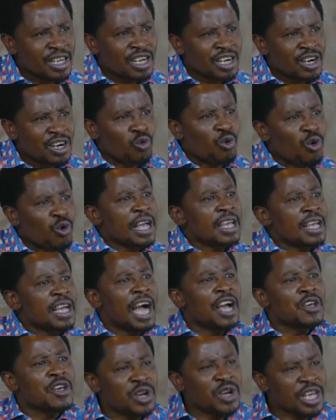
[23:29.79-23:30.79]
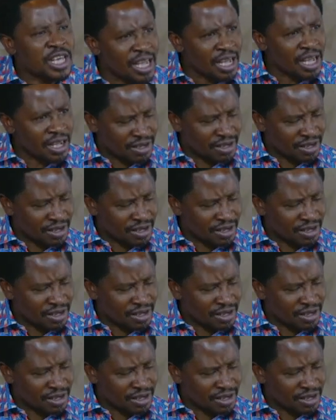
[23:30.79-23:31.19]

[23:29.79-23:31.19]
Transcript: Why are you here?